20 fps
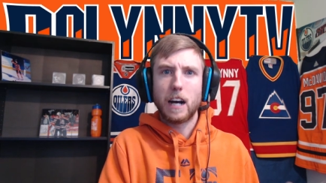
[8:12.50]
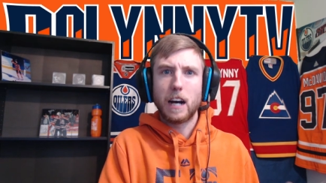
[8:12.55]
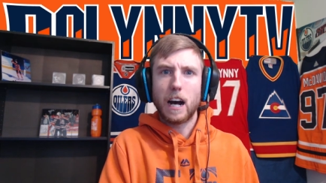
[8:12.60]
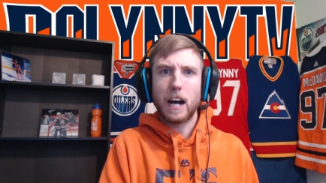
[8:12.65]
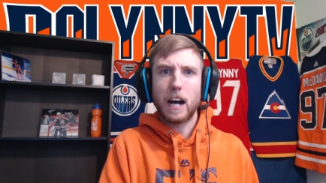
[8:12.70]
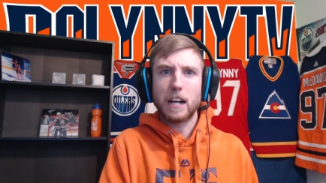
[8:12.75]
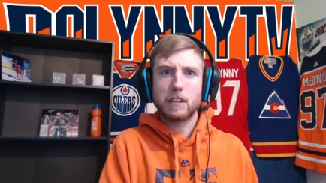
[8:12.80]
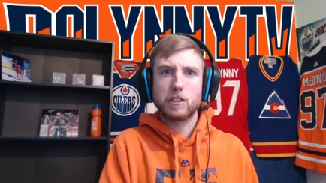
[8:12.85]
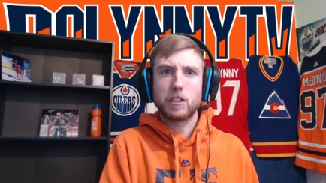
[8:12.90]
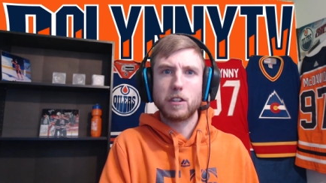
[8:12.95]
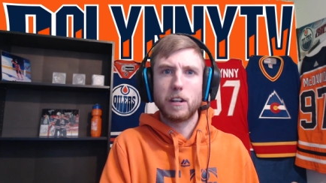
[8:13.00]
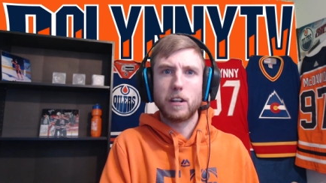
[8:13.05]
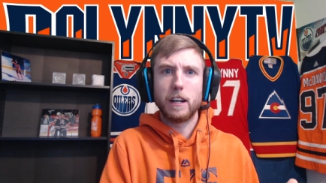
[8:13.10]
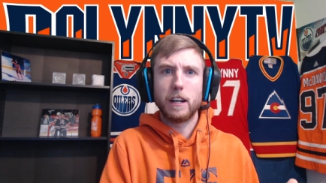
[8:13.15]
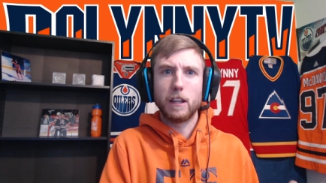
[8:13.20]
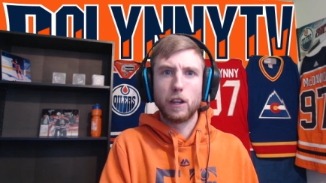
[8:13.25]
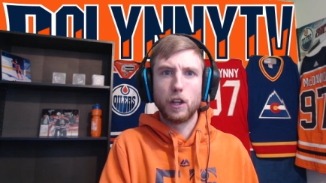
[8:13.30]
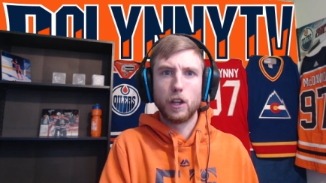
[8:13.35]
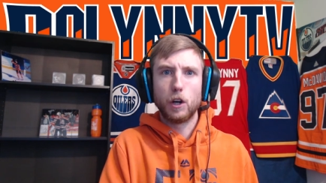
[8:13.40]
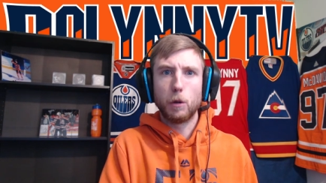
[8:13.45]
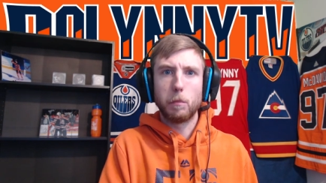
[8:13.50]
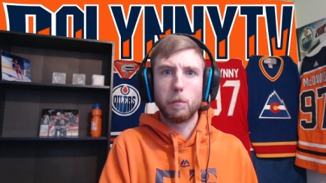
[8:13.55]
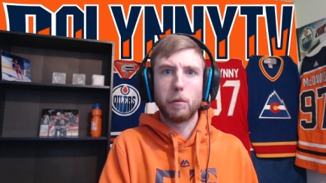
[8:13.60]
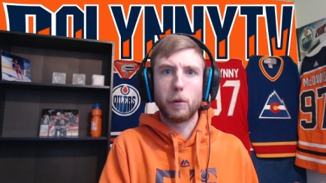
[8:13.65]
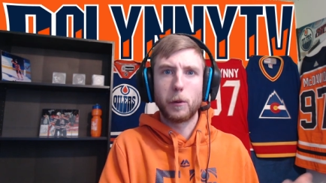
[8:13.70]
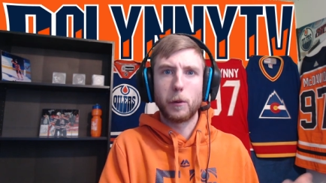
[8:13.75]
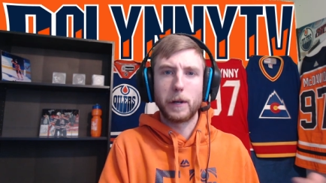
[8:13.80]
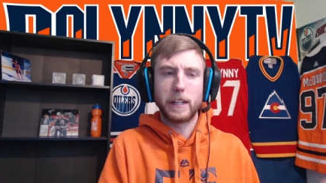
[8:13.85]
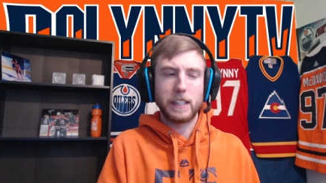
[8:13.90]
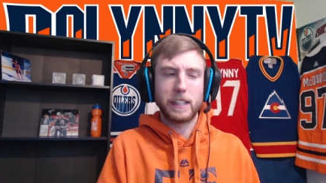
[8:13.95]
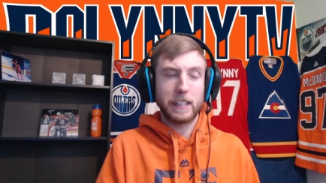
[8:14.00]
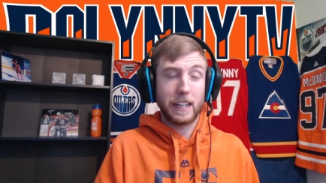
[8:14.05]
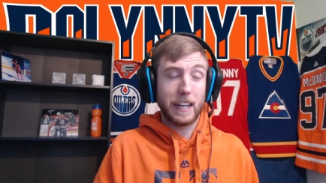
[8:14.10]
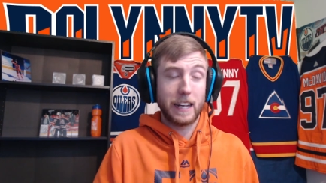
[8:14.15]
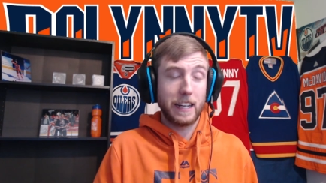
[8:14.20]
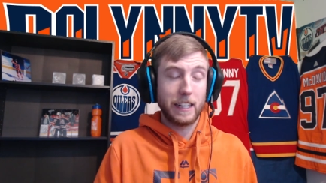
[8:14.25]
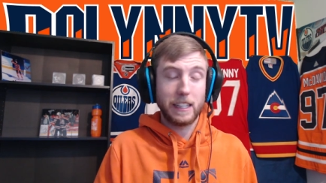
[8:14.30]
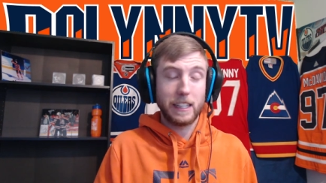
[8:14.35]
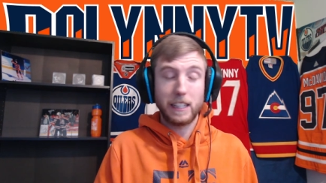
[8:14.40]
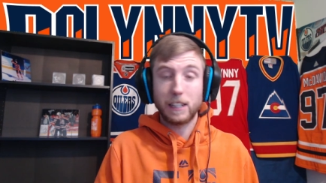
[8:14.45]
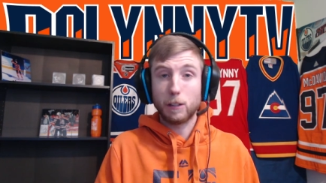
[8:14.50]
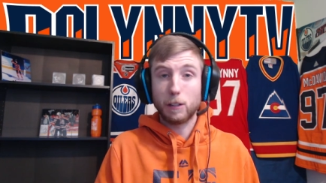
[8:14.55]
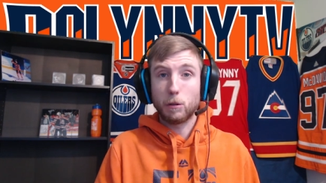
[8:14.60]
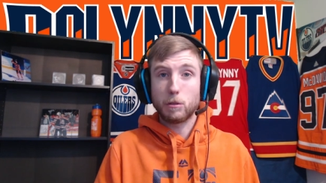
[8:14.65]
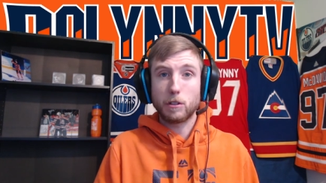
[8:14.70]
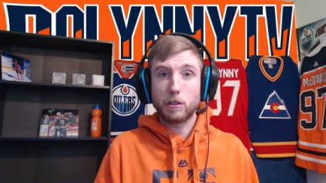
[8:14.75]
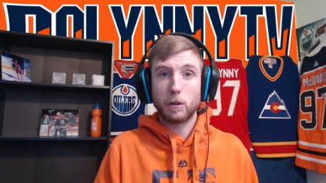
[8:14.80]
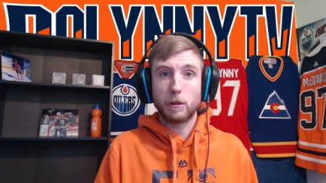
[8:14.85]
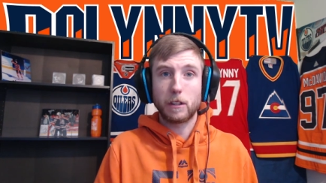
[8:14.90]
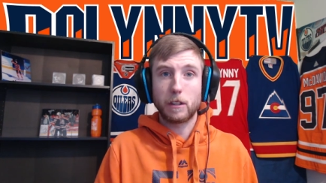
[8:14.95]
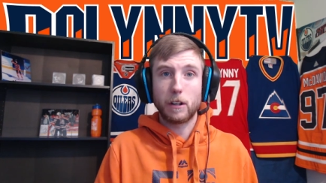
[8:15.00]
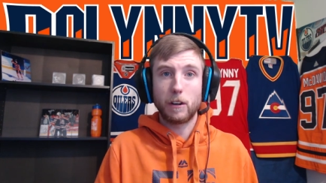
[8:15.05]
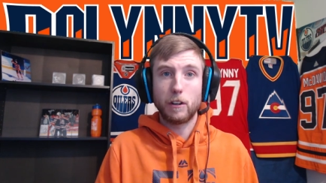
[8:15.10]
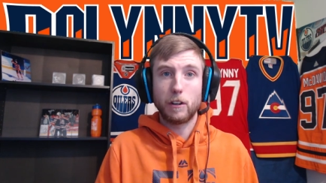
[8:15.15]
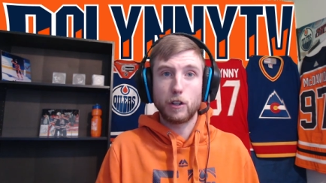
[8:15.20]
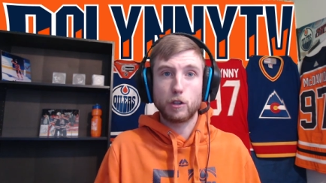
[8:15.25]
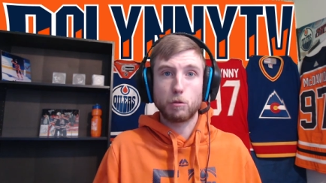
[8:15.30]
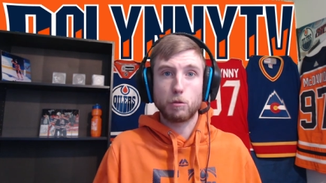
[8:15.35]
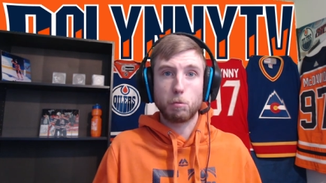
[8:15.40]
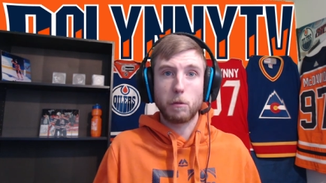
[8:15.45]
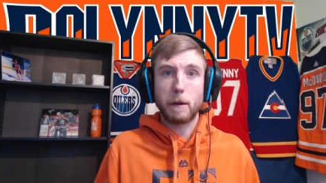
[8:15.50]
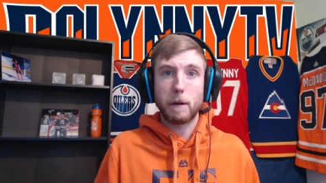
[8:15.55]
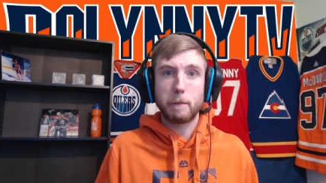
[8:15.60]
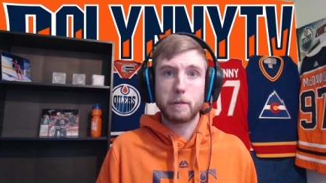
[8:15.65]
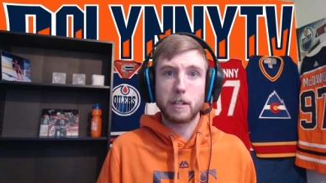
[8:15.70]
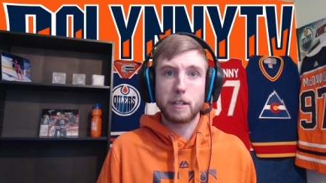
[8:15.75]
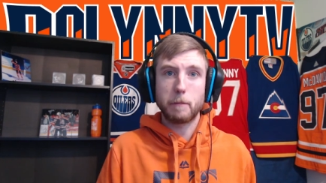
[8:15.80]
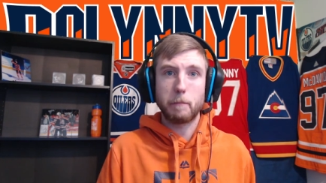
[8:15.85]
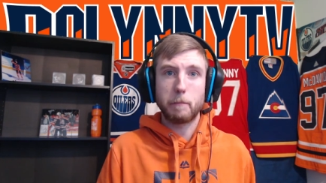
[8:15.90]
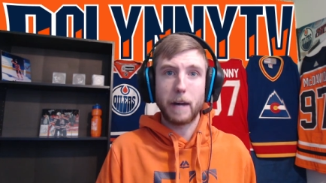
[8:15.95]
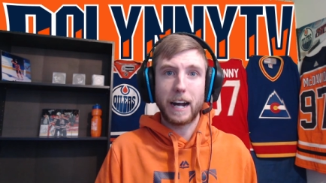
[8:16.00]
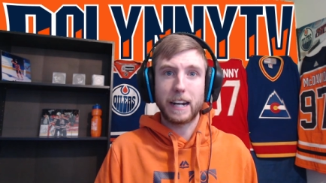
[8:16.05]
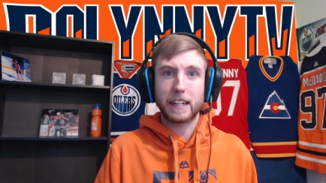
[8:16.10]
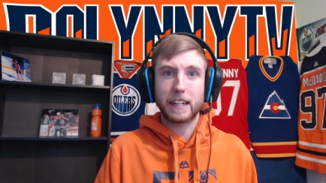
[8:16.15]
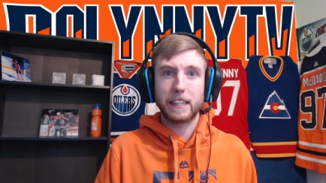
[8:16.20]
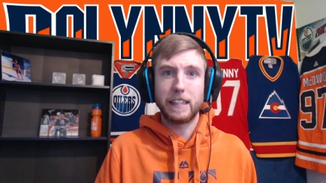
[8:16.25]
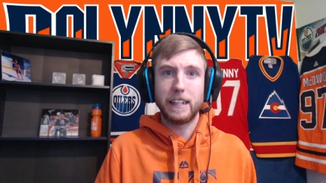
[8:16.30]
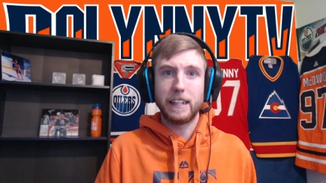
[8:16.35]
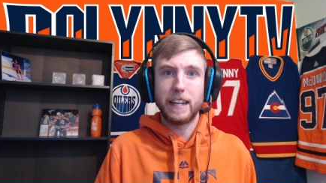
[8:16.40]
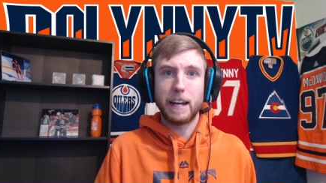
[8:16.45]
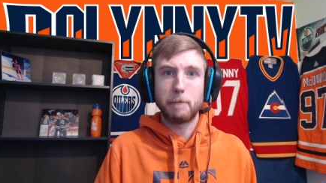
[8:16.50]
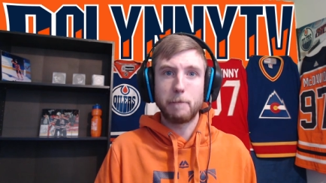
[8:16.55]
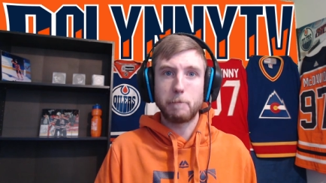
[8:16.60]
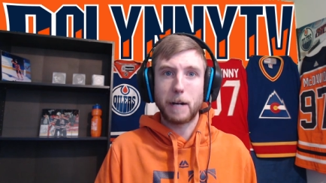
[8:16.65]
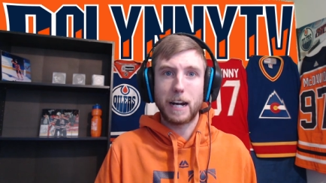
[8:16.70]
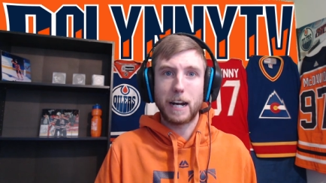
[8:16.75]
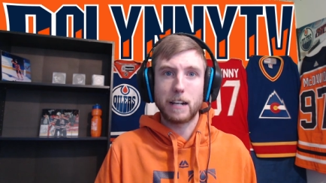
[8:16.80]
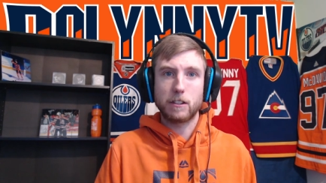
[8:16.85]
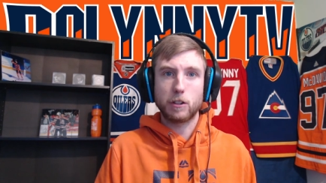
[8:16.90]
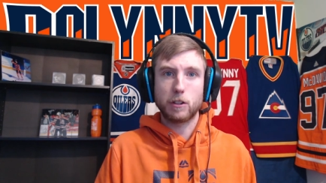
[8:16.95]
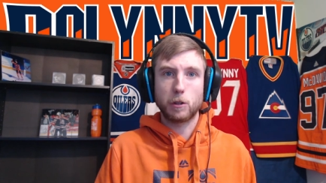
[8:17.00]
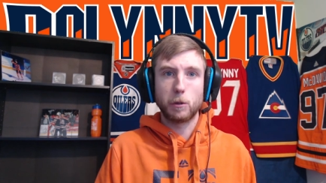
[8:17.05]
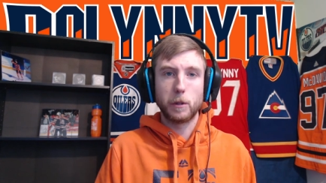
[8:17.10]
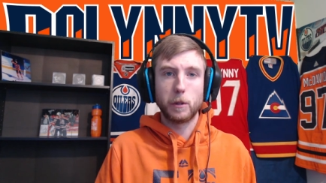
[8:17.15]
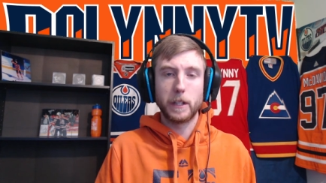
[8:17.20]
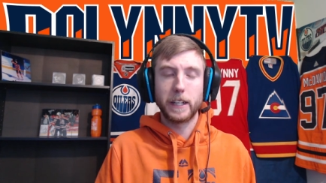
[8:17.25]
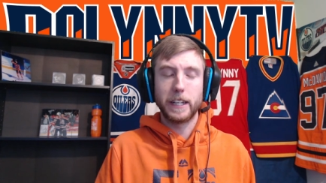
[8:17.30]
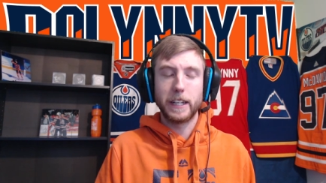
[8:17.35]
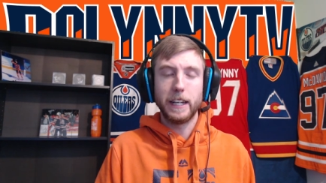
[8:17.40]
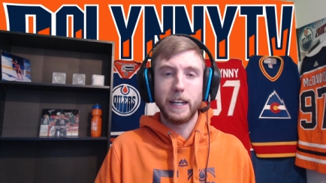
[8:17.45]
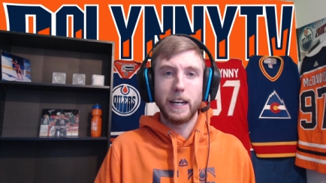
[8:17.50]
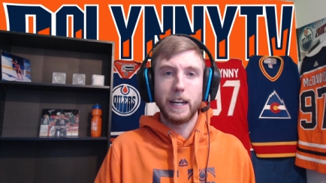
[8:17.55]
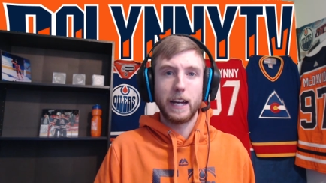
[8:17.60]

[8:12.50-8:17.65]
slot, low point, and he goes out there and just rips it back in the net past the goalie,